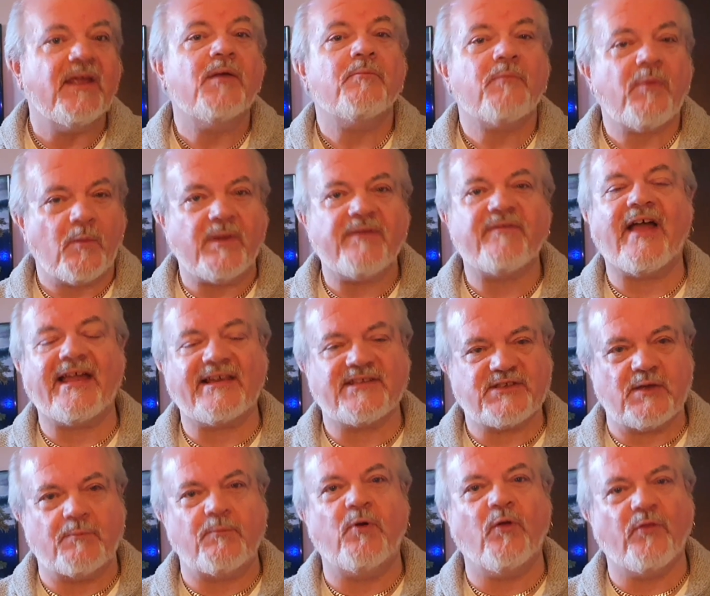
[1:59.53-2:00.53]
but we've had to
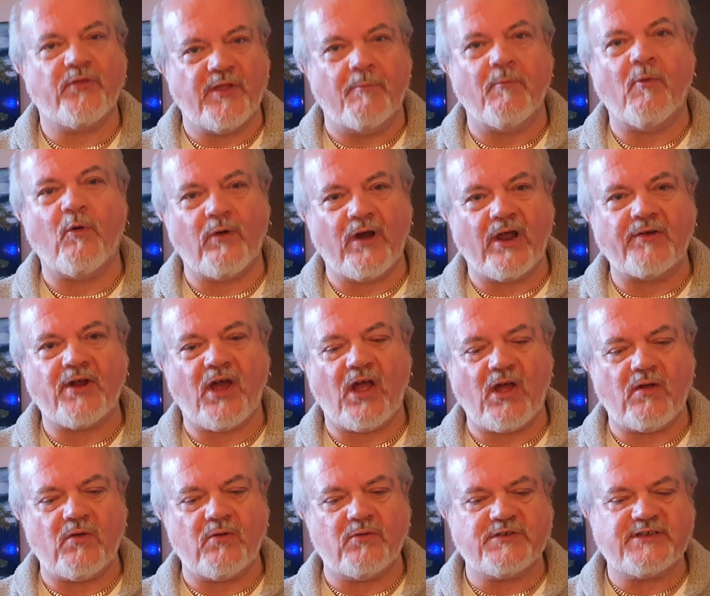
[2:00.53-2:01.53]
put them all on
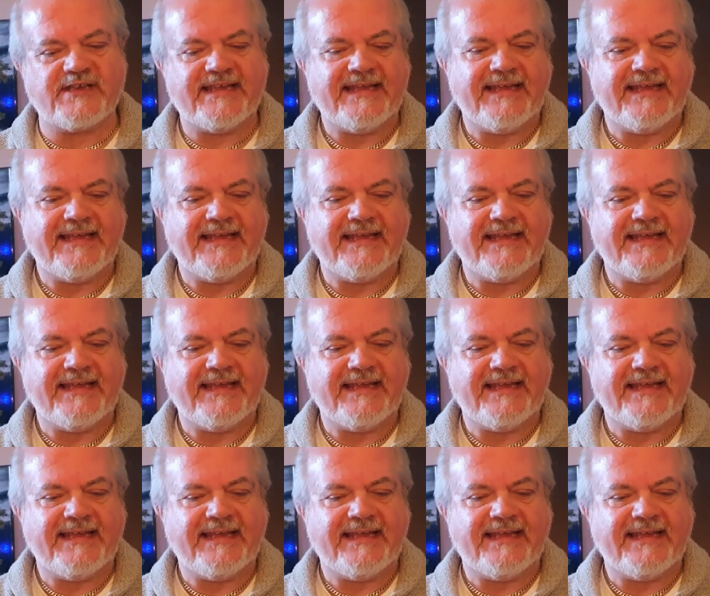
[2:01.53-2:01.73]
hold.